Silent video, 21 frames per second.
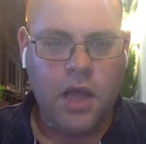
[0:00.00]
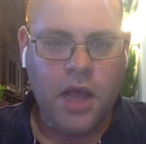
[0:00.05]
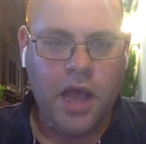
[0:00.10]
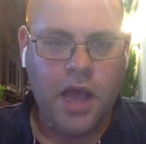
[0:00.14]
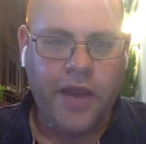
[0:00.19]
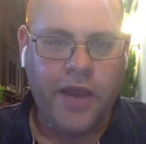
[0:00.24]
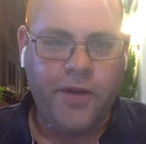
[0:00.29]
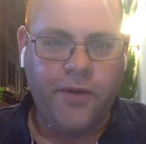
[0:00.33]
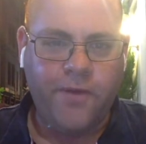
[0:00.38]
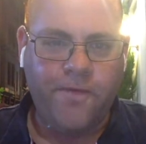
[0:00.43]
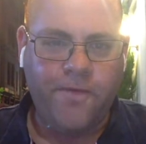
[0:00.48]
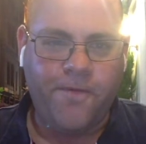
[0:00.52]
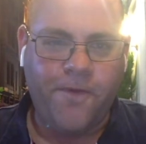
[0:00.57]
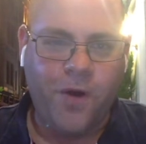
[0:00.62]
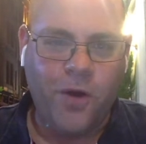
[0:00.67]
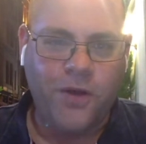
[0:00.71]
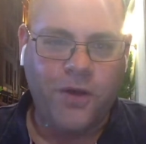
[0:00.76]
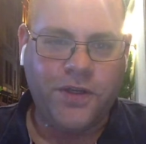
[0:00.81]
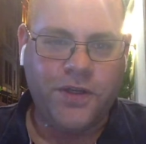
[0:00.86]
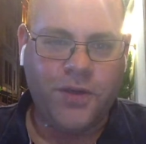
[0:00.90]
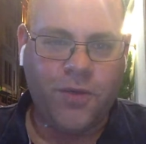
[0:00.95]
How you doing,
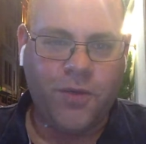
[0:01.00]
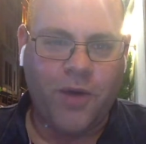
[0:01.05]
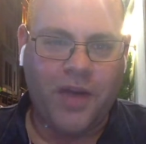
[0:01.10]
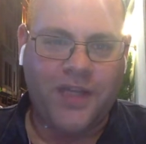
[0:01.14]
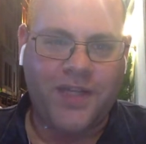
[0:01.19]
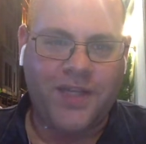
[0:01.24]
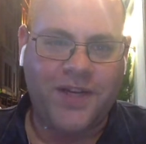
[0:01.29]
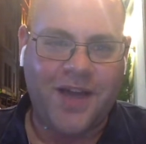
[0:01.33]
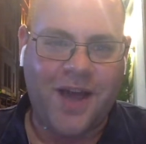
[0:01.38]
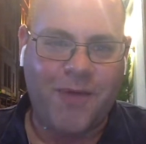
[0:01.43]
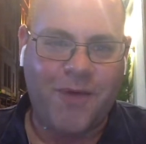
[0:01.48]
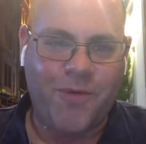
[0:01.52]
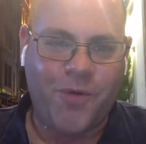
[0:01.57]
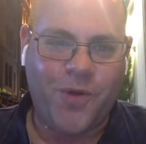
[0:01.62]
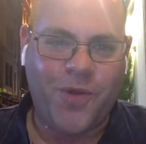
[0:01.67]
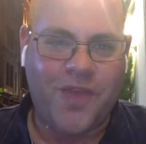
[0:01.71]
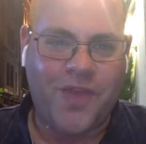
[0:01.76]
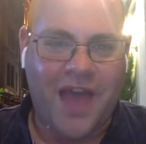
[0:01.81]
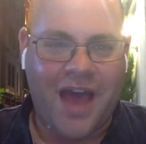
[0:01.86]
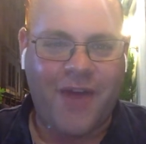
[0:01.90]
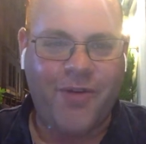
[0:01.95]
folks? You're watching Onward
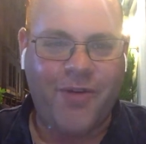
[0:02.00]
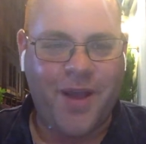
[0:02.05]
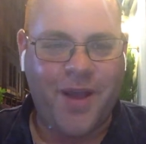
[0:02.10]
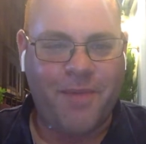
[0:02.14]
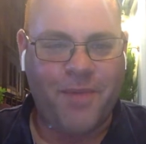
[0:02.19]
with Onrie.